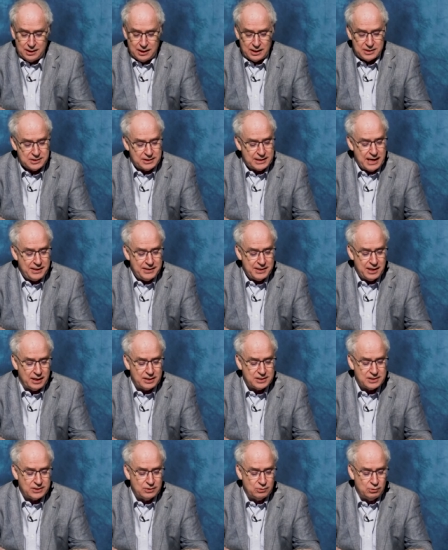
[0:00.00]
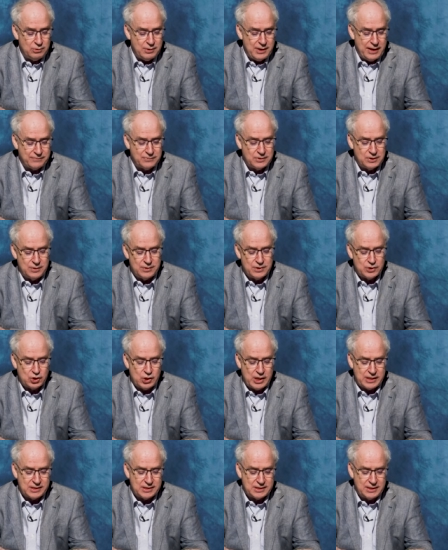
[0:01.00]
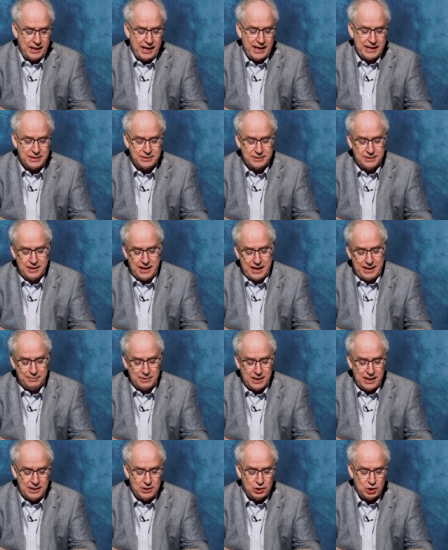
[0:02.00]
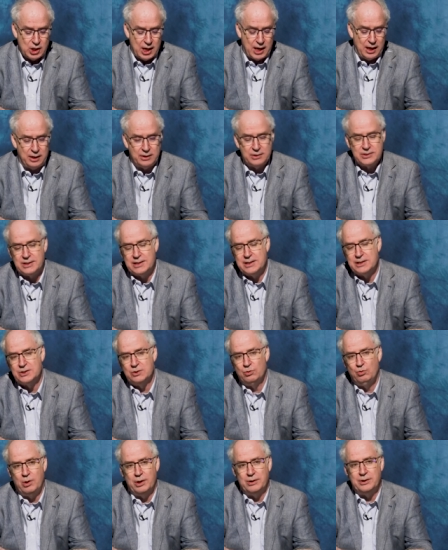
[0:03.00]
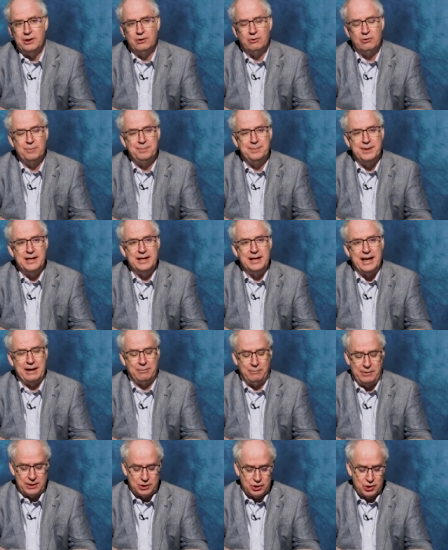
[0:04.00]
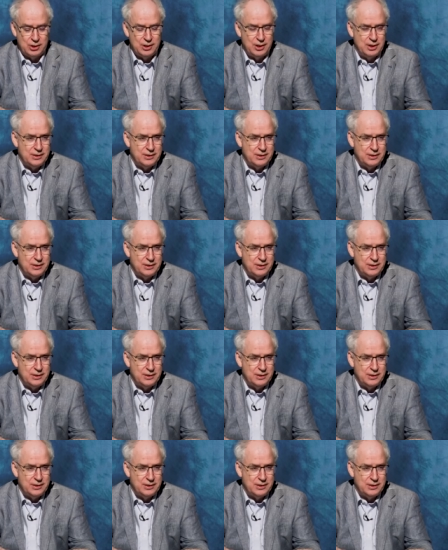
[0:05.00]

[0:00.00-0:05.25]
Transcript: And to get the answer, all you have to do is translate the name King Charles into one European language.